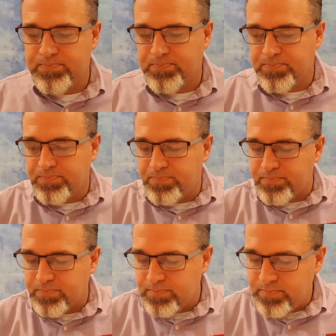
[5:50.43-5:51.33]

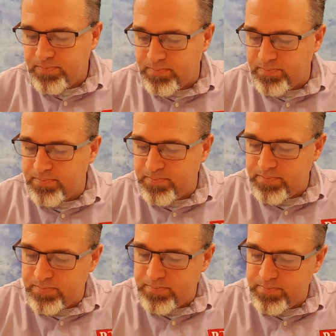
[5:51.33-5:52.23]

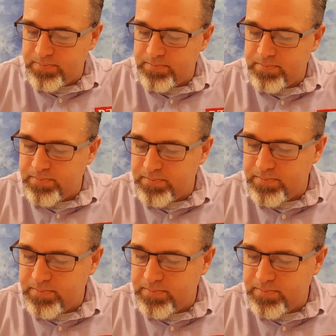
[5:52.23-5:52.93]
(no one is talking)